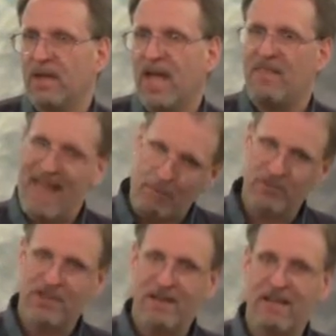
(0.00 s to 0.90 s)
And that
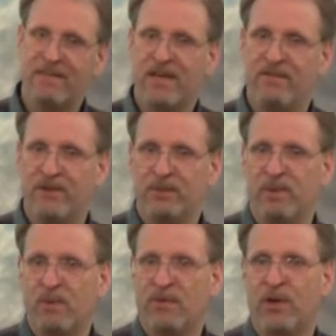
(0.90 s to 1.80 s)
was the night that he filled
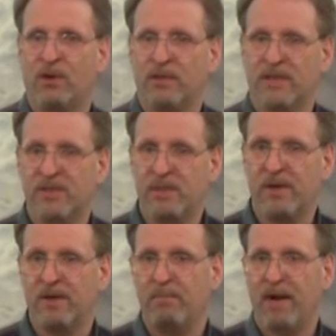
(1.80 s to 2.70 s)
me with the Holy
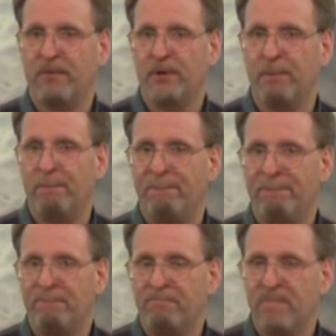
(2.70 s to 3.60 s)
Spirit in my room.
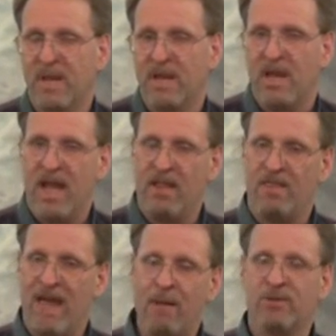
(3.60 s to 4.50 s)

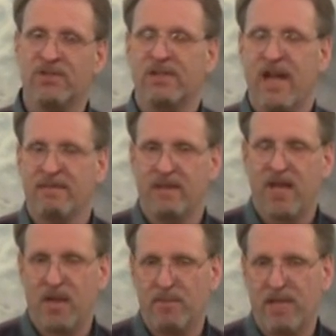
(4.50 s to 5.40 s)
And that was the night that
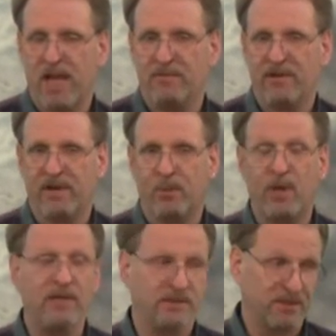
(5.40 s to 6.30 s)
God became very
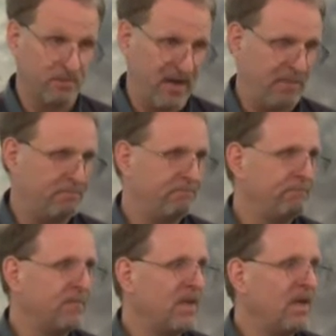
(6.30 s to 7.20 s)
real to me.
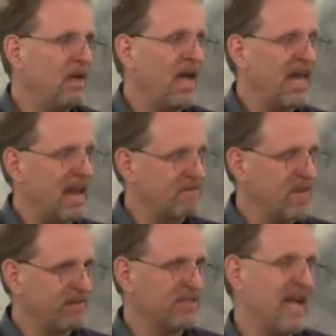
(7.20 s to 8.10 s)
And I've
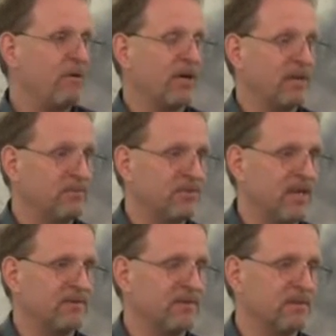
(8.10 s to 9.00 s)
never doubted him
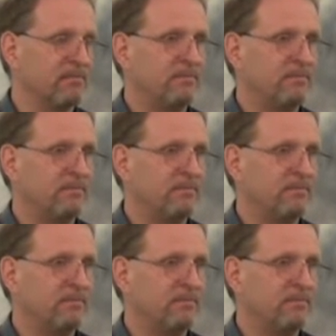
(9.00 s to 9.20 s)
since.